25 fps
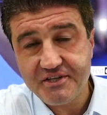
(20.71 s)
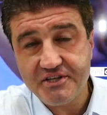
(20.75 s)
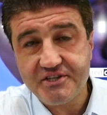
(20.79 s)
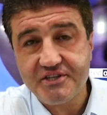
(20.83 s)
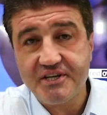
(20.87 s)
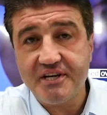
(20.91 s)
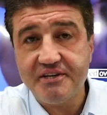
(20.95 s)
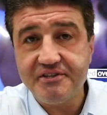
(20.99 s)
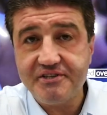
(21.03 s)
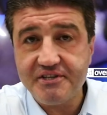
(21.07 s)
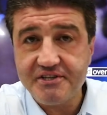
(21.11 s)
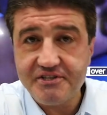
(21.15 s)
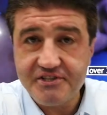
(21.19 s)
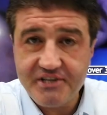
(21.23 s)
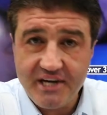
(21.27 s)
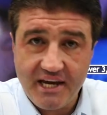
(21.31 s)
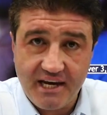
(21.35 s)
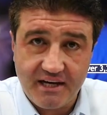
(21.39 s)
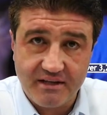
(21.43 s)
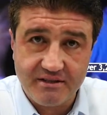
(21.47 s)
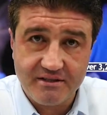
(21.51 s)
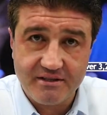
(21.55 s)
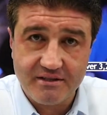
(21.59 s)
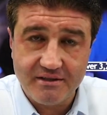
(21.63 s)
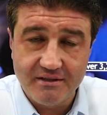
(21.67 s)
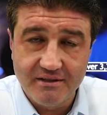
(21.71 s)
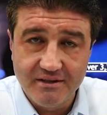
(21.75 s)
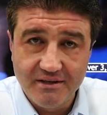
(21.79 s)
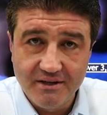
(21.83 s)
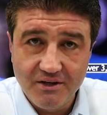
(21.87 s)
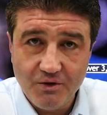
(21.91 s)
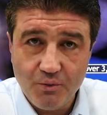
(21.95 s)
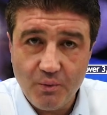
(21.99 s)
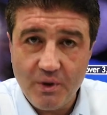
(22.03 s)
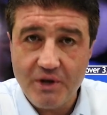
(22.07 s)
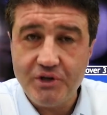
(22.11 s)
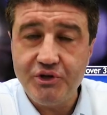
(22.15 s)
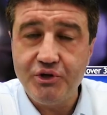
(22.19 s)
this can detect
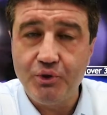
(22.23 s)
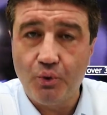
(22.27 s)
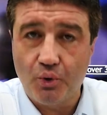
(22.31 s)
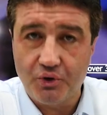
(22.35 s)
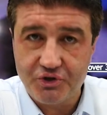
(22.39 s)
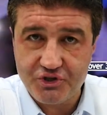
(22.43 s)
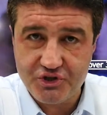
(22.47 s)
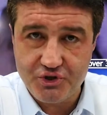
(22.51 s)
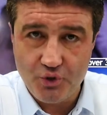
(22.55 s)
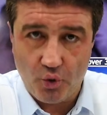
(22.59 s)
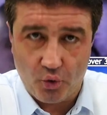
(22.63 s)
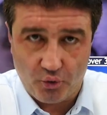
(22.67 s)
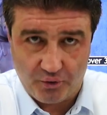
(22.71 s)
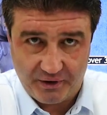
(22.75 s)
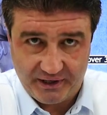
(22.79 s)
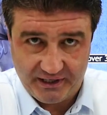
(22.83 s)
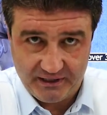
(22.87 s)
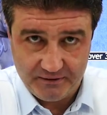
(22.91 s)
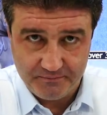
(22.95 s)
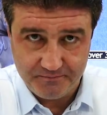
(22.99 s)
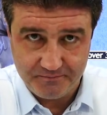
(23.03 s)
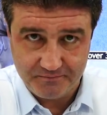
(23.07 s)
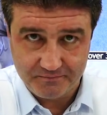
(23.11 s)
when you're snoring.